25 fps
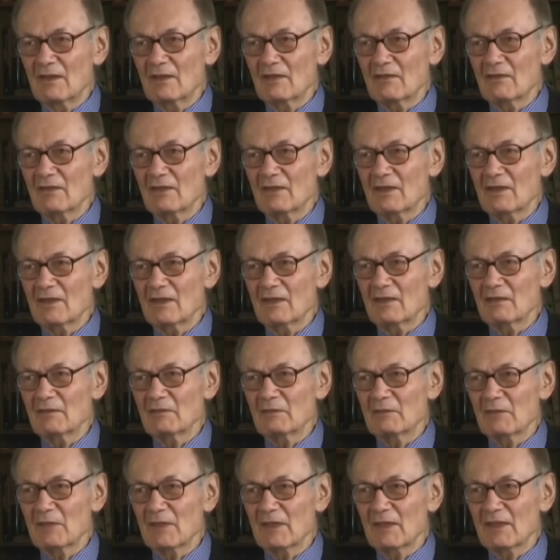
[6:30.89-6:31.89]

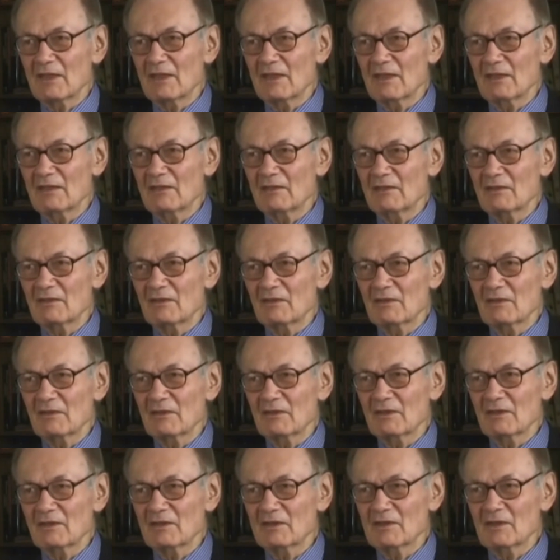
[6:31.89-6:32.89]
But I can't
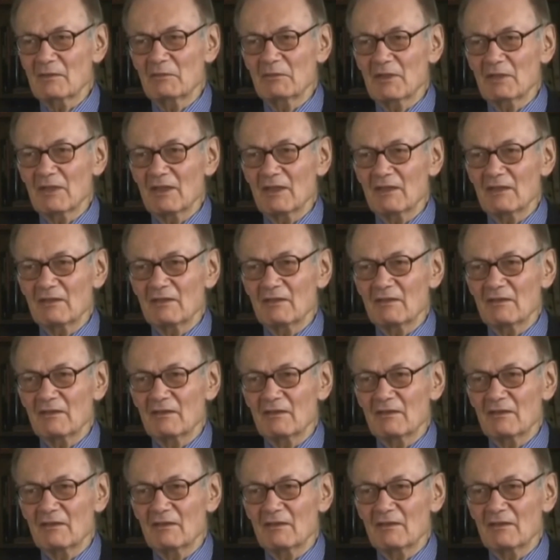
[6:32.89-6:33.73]
accept that.